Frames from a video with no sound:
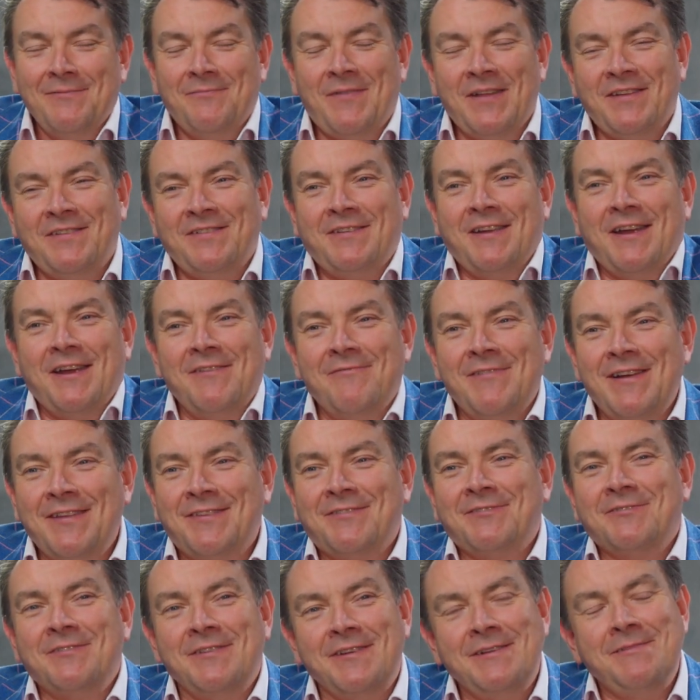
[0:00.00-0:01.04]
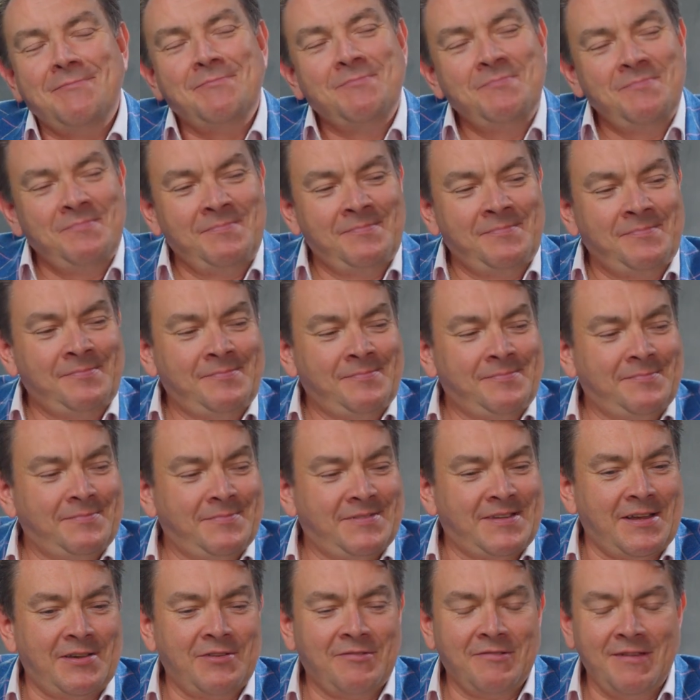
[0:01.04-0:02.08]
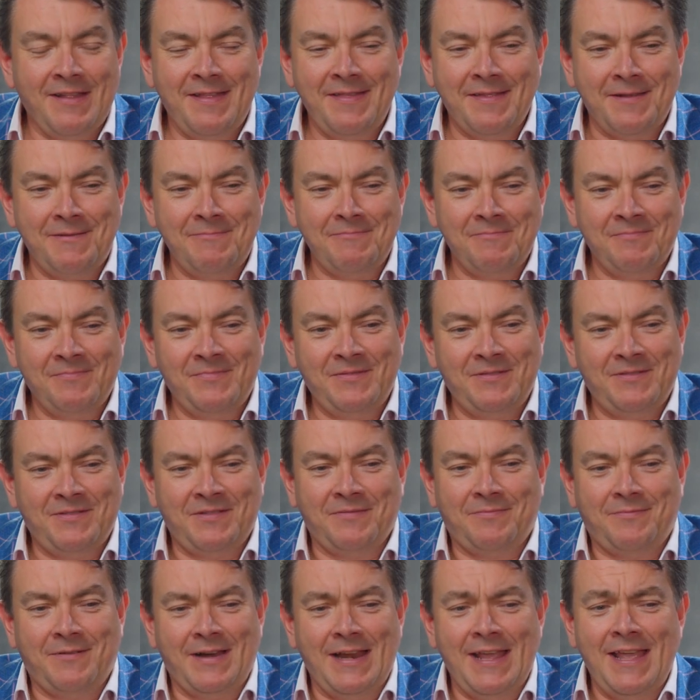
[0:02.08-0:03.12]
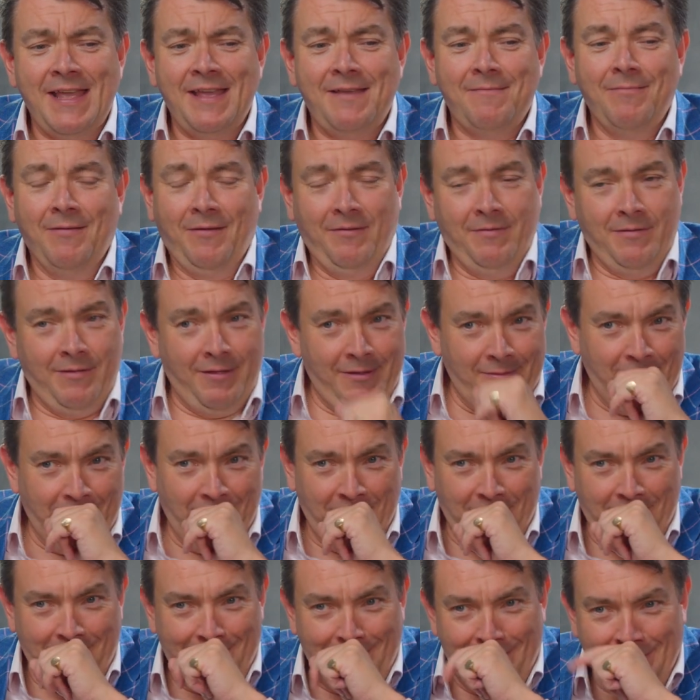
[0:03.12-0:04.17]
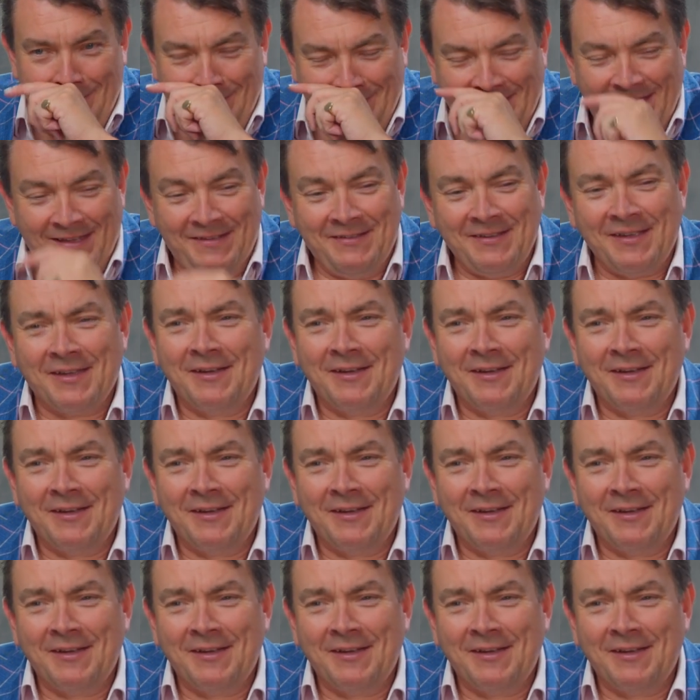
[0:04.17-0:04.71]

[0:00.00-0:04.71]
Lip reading: vegetarian restaurant in central London 20 years